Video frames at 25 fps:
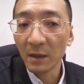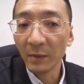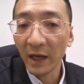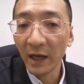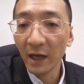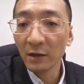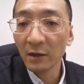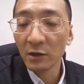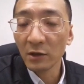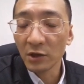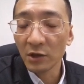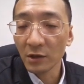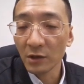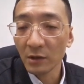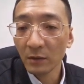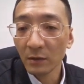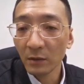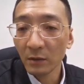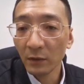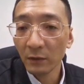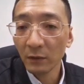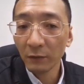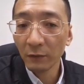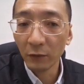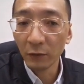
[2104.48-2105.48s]
energy
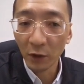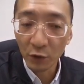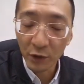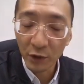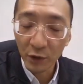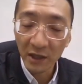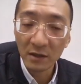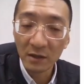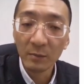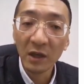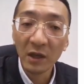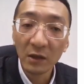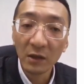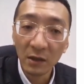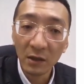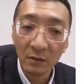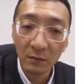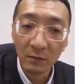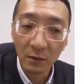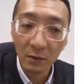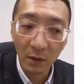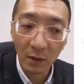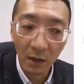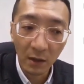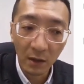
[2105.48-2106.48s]
for transmitting
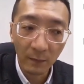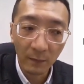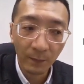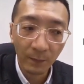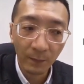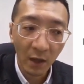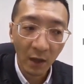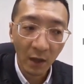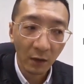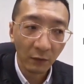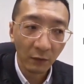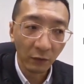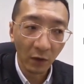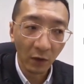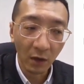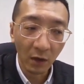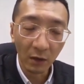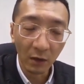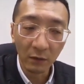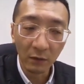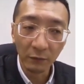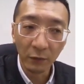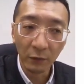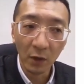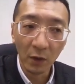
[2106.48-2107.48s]

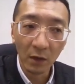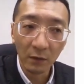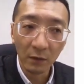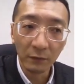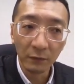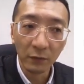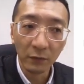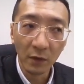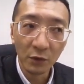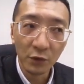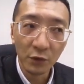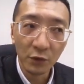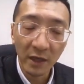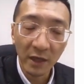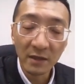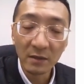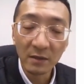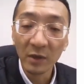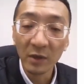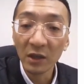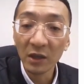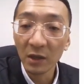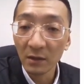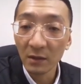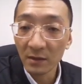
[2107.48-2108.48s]
for
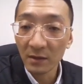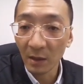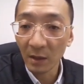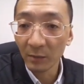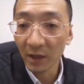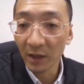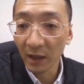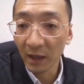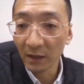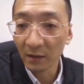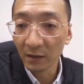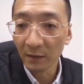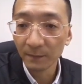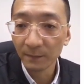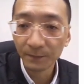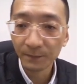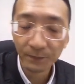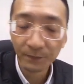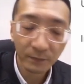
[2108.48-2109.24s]
transmitting some data.